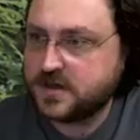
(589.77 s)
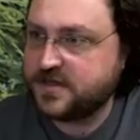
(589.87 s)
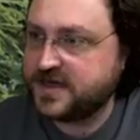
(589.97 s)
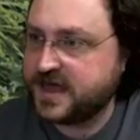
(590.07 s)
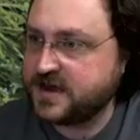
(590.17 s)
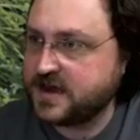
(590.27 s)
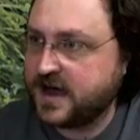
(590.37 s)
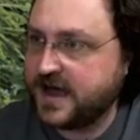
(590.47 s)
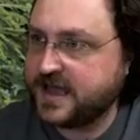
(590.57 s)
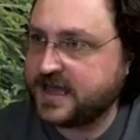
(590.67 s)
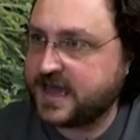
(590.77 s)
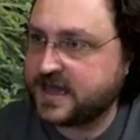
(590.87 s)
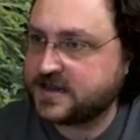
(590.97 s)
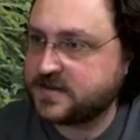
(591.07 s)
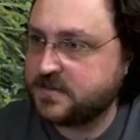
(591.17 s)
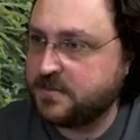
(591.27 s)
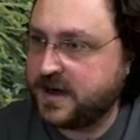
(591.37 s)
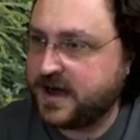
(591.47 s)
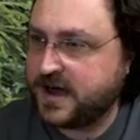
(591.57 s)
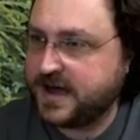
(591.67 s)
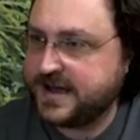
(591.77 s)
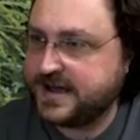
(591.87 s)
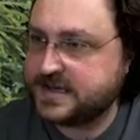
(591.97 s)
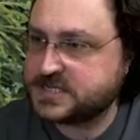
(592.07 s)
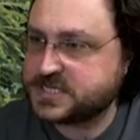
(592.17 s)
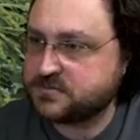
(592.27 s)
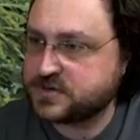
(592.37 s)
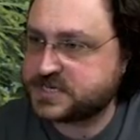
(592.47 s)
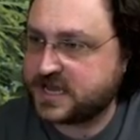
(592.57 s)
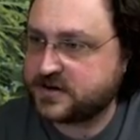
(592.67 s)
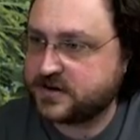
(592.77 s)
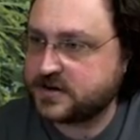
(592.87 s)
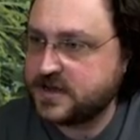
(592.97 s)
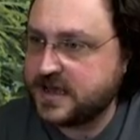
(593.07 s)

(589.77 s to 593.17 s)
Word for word: then I get my Sunburst Standard.